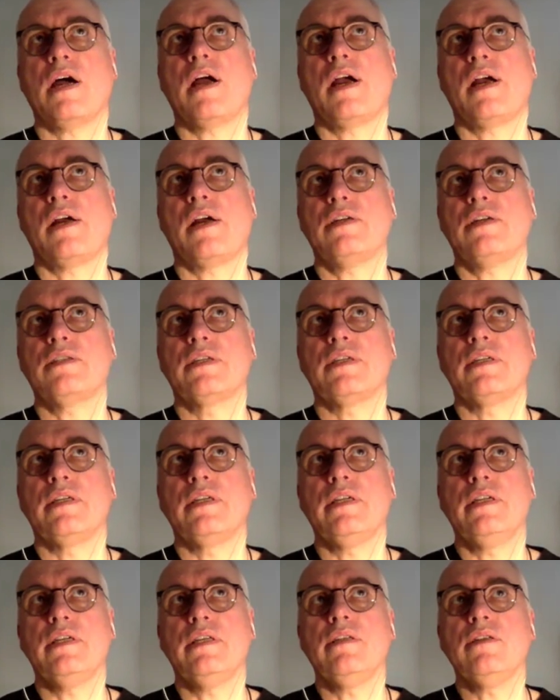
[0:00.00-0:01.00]
art
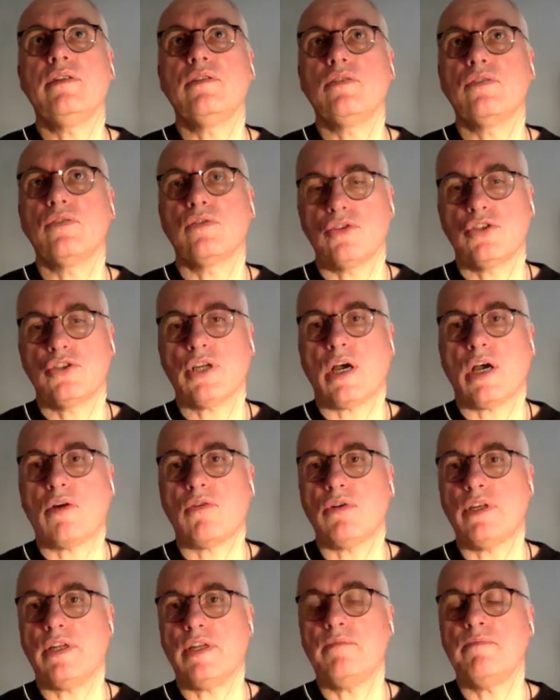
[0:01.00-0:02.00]
into
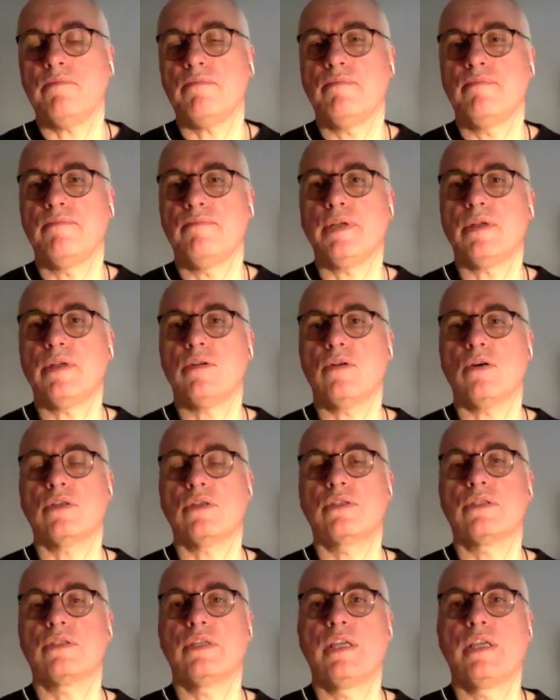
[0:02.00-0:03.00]
Shaolin
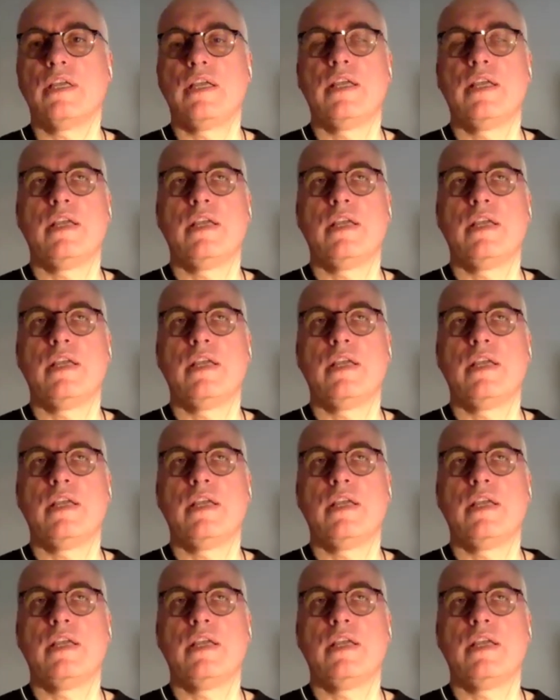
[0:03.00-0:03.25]
because